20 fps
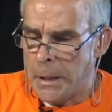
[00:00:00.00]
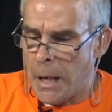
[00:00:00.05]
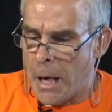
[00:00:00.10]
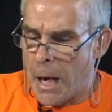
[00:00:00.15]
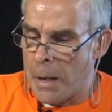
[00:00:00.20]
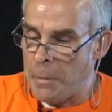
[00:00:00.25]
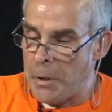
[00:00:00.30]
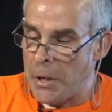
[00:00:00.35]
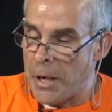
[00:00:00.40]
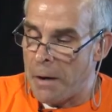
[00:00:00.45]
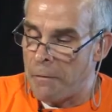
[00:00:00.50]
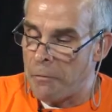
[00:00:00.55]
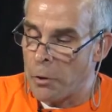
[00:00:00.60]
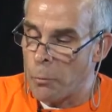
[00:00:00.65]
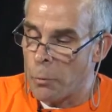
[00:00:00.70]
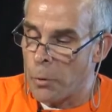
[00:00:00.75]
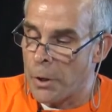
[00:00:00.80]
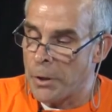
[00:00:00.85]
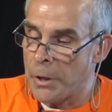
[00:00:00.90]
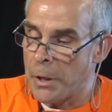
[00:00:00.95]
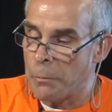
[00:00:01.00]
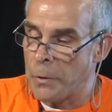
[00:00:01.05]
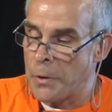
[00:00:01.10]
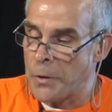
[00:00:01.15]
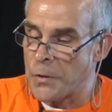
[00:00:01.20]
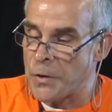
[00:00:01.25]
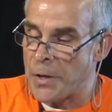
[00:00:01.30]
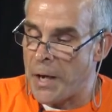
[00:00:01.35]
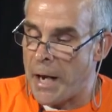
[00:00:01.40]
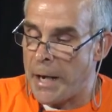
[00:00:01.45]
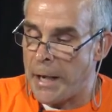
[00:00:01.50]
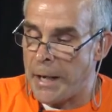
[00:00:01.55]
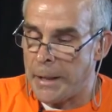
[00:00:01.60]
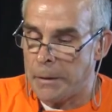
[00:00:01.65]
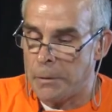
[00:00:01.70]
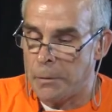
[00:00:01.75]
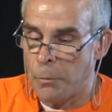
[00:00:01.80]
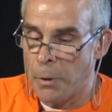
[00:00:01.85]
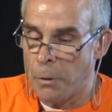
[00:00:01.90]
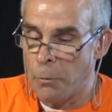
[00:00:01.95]
I mean every word that we say.
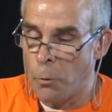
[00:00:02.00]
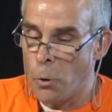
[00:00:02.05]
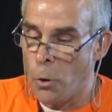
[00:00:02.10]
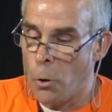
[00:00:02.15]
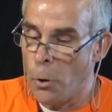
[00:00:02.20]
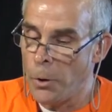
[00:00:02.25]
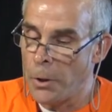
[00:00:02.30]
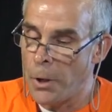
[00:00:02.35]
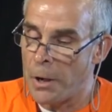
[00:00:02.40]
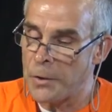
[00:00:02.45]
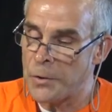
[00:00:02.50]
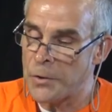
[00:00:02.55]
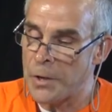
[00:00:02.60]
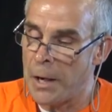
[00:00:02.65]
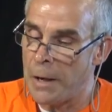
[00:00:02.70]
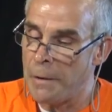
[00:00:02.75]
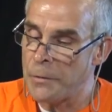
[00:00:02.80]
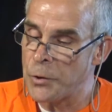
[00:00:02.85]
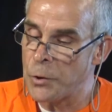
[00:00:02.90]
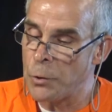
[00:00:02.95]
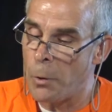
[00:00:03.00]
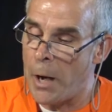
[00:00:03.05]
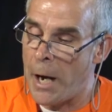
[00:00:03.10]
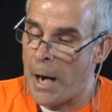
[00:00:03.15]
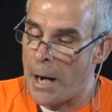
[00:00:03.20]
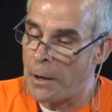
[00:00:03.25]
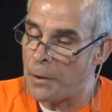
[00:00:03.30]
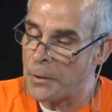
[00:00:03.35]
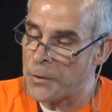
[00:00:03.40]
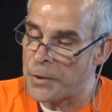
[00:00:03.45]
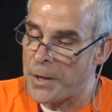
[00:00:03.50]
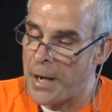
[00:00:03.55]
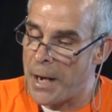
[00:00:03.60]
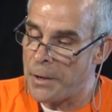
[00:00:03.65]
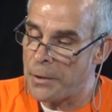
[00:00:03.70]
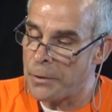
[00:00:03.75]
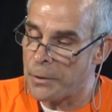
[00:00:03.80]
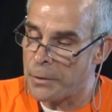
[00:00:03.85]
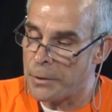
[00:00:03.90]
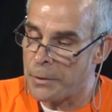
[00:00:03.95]
We will hold ourselves to a higher
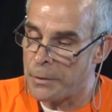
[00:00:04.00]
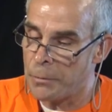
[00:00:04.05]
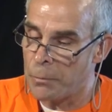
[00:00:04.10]
standard.